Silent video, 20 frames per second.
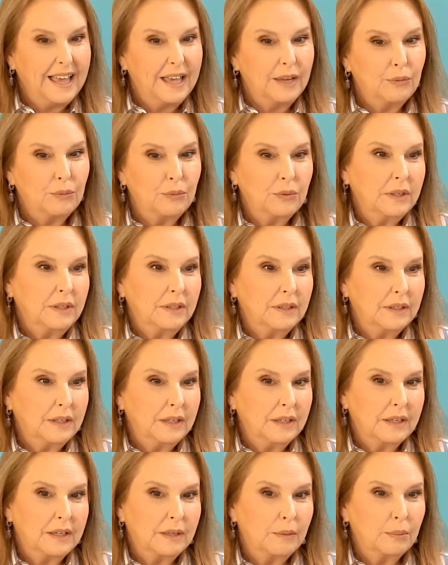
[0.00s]
And
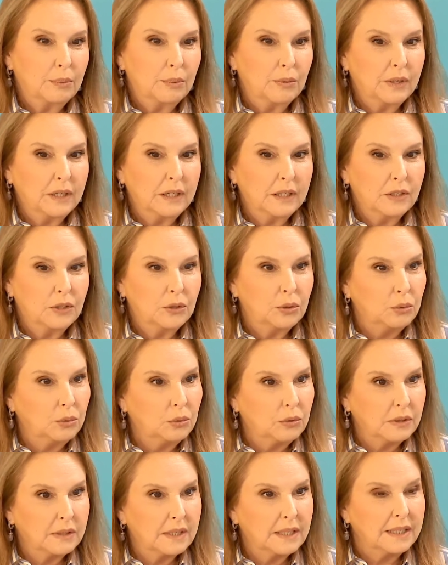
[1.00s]
really, it can bring
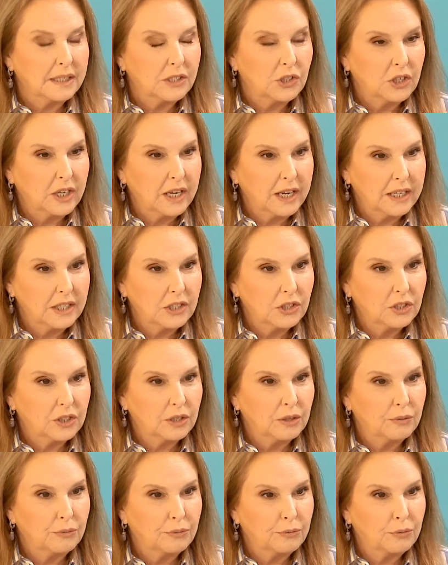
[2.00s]
tools and
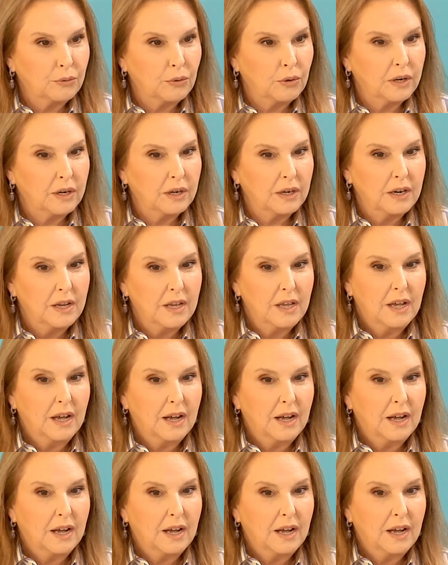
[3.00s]
education for